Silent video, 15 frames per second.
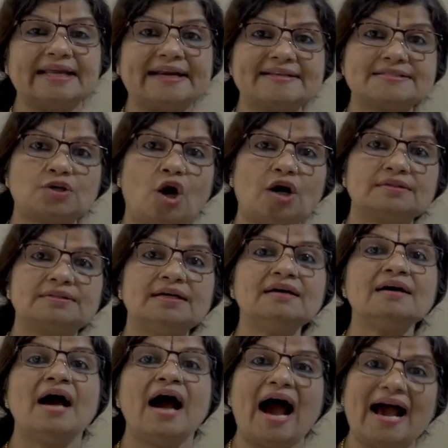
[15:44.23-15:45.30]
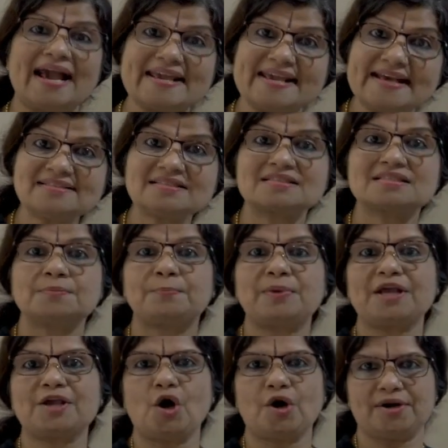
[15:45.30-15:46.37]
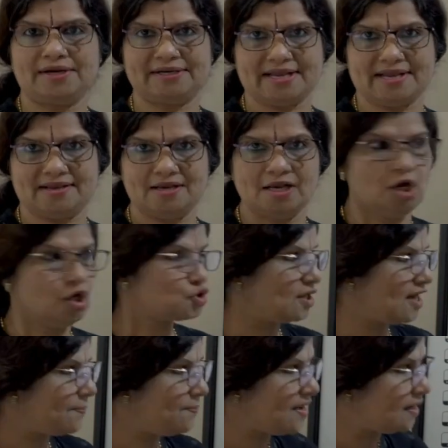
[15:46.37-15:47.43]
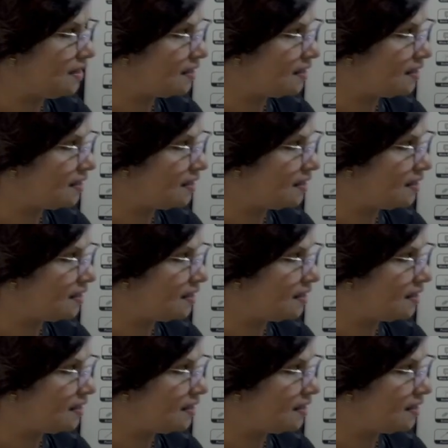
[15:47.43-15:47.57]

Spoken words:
That has got the highest priority. So let me